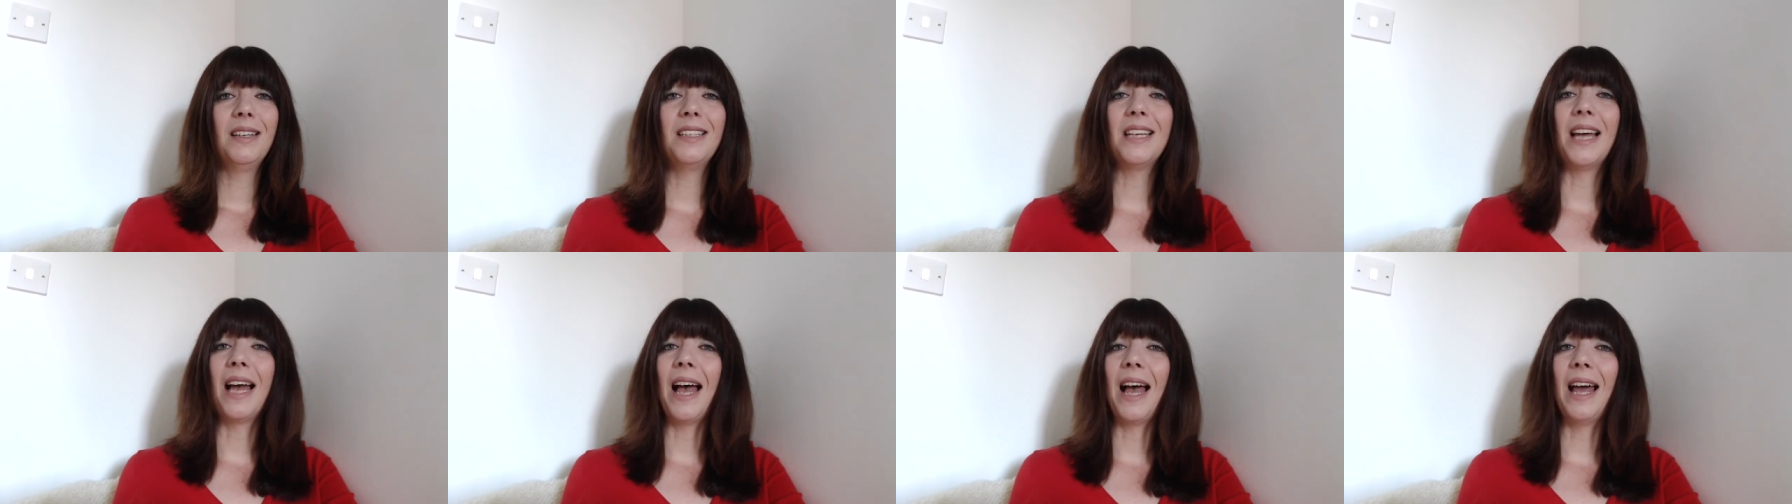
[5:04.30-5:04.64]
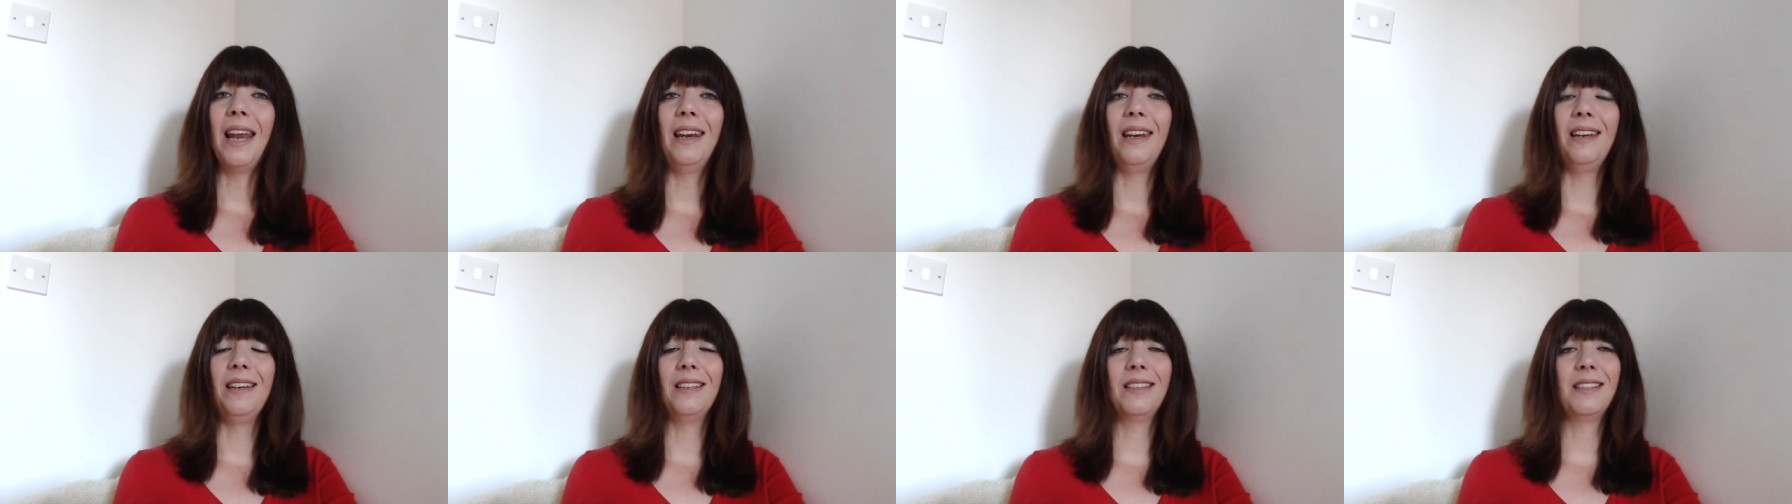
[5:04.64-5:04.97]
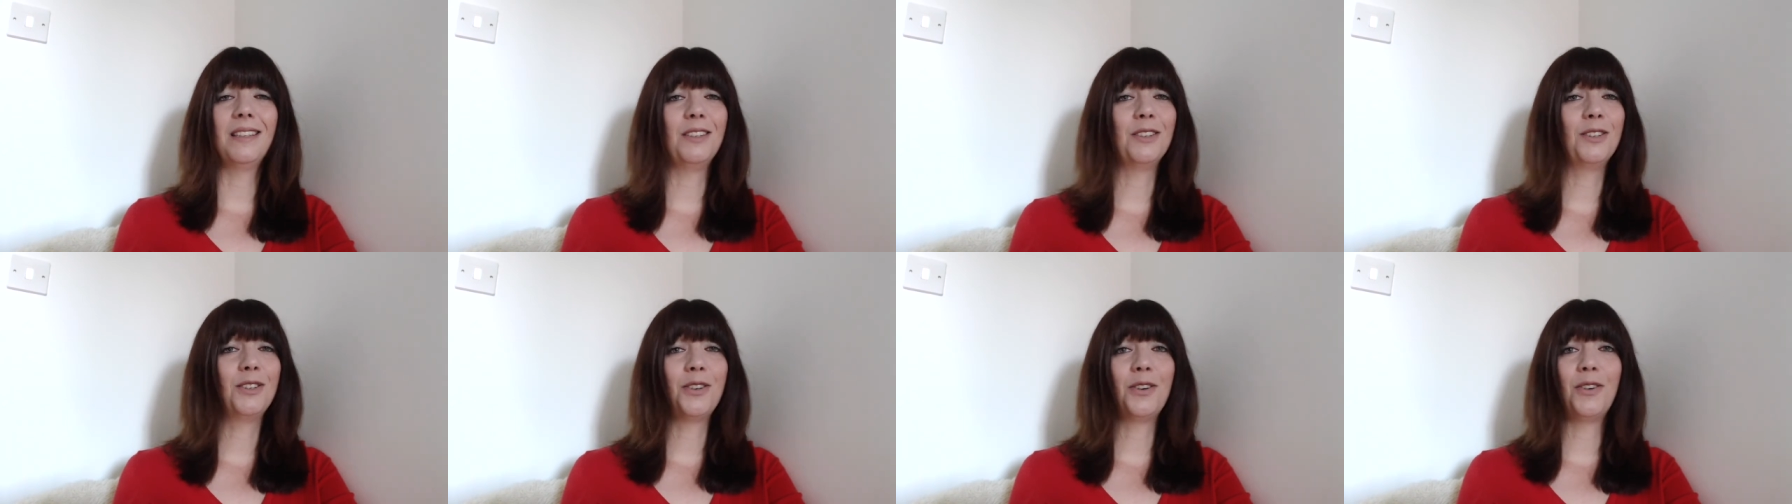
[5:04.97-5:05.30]

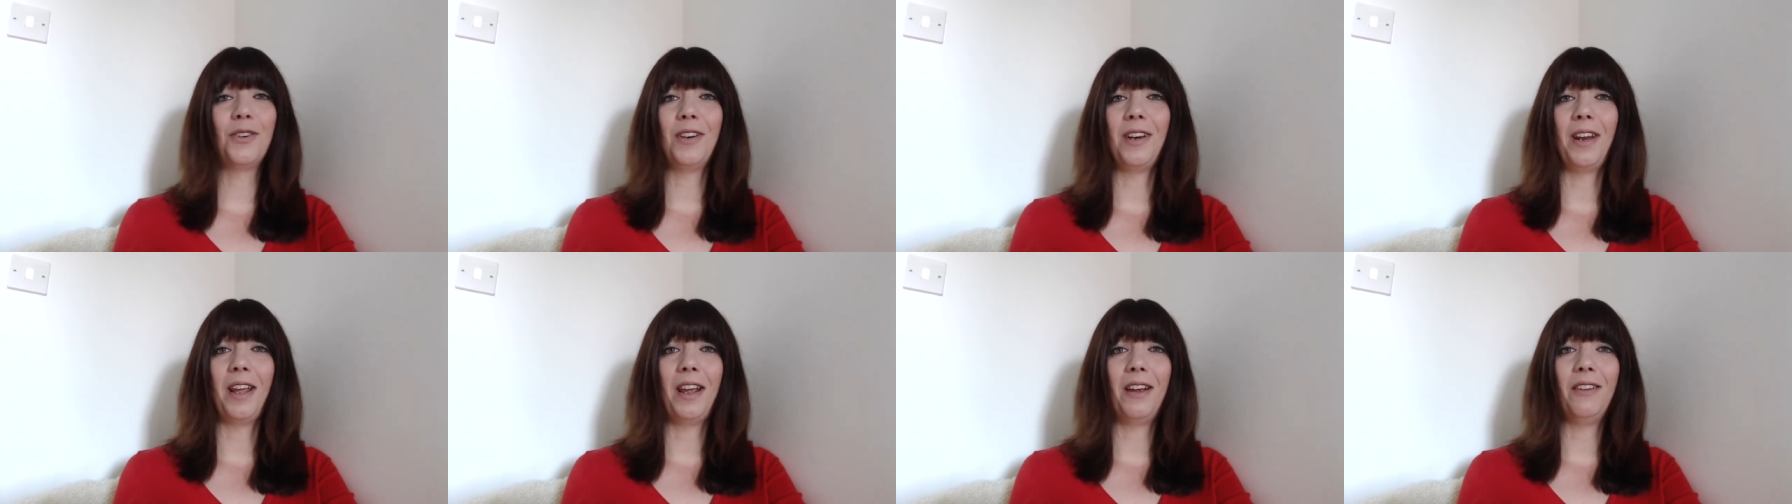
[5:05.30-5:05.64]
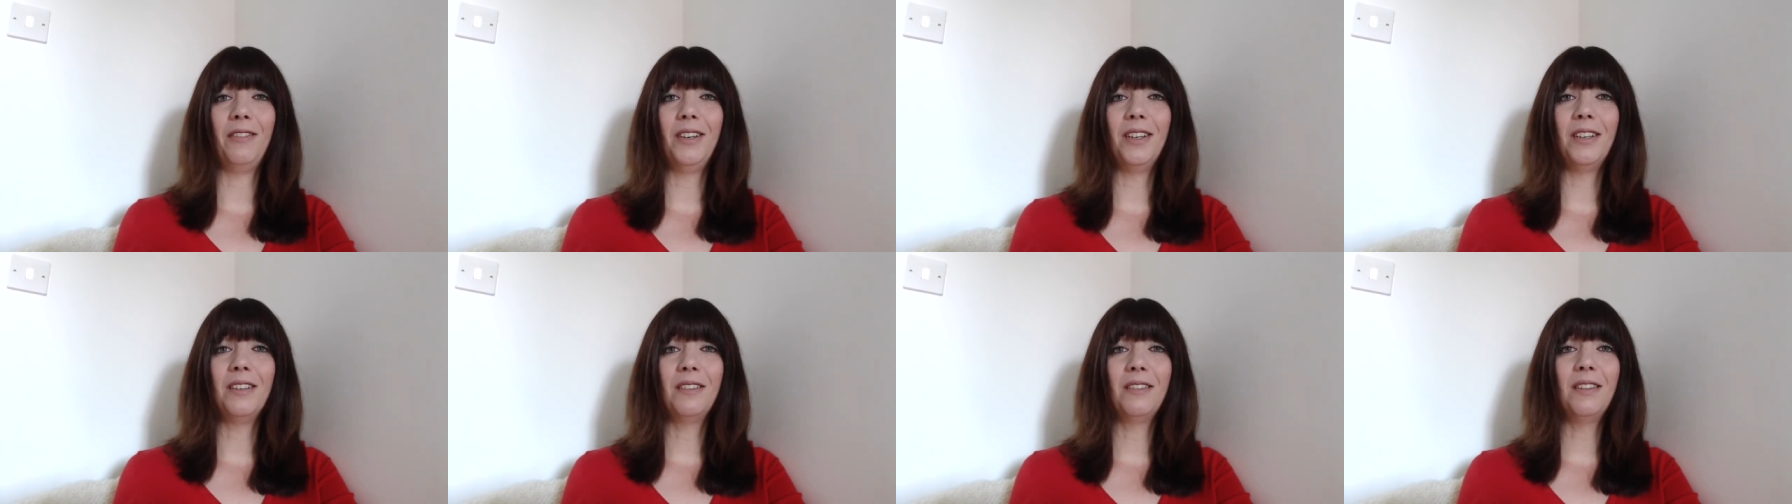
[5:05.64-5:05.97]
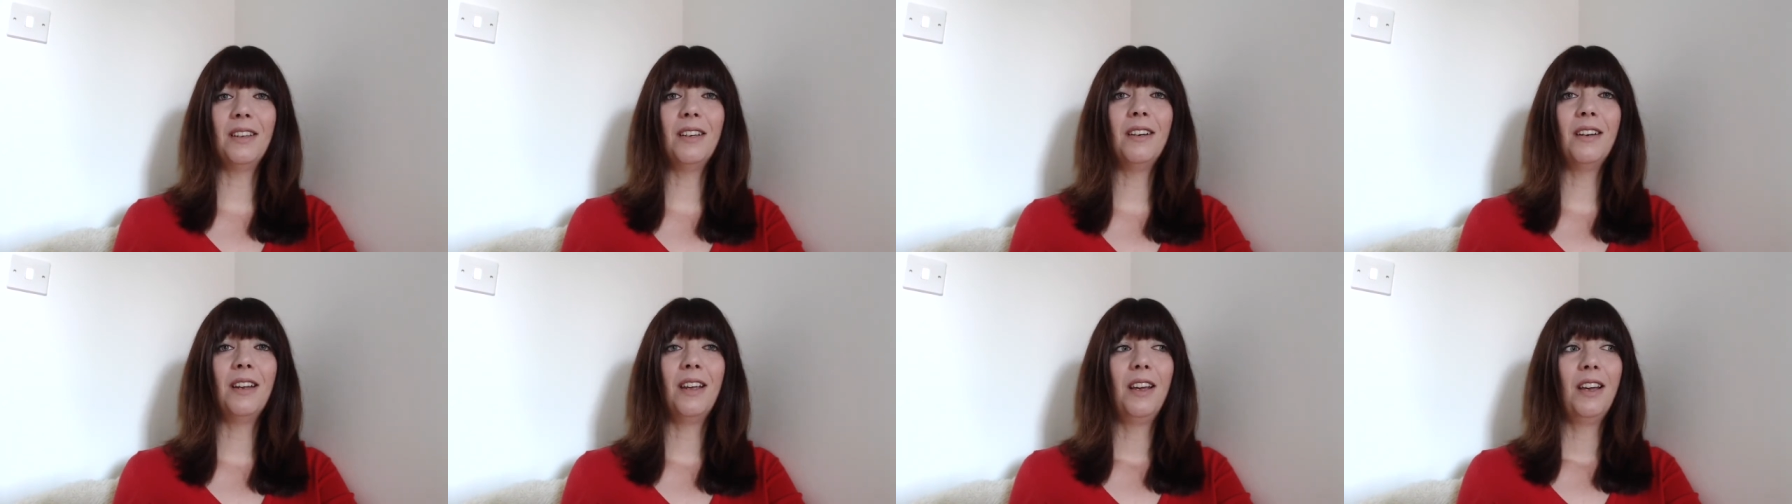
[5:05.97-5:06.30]
talents in certain areas,
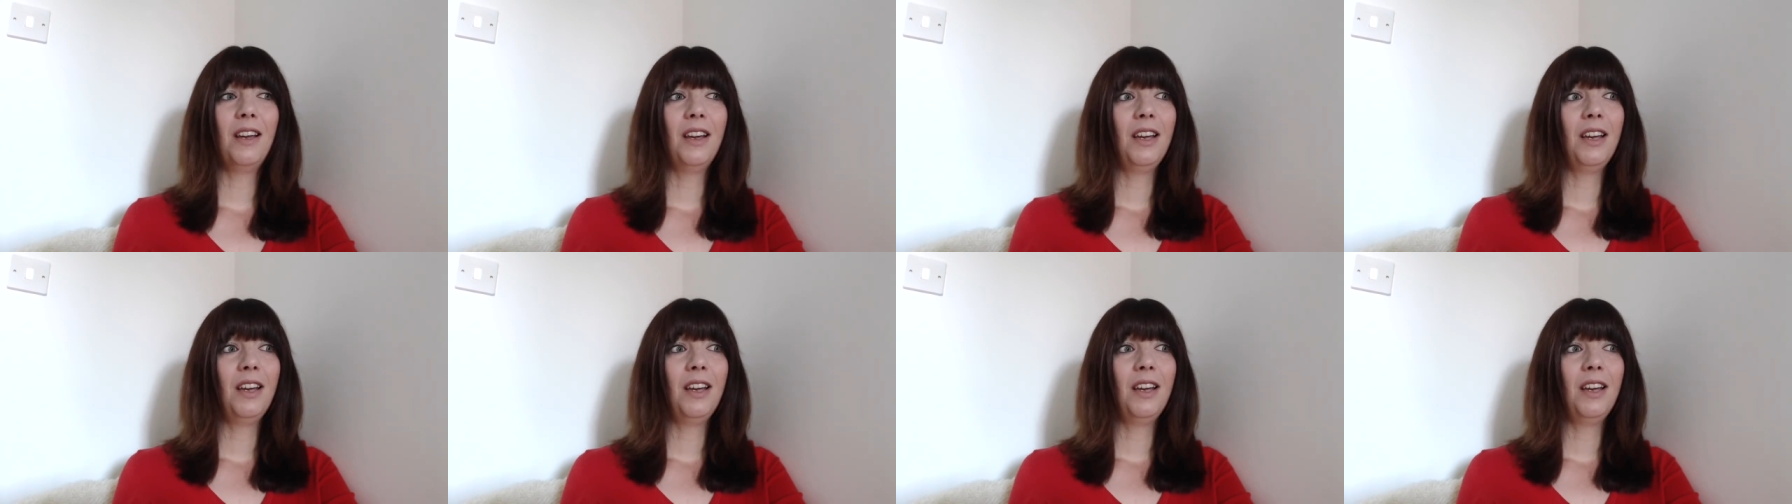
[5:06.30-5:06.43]
then